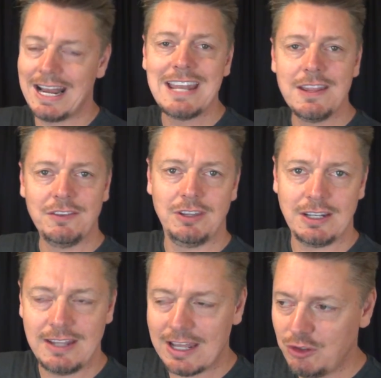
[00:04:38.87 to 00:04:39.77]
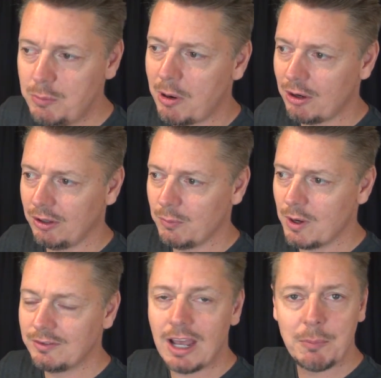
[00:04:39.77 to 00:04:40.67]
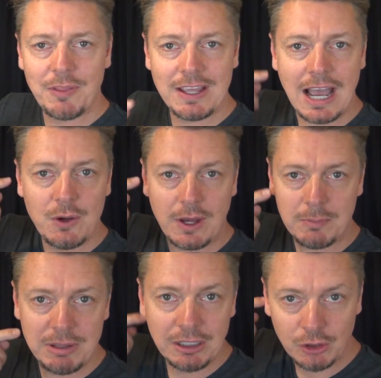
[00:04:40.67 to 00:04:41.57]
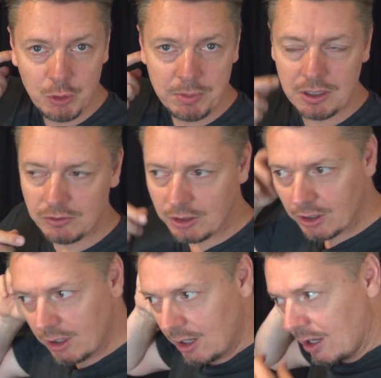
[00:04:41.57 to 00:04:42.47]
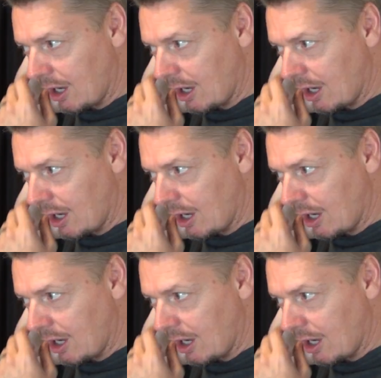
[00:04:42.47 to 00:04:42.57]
and I did this at a tattoo parlor one time with a guy who had a big loop in his ear.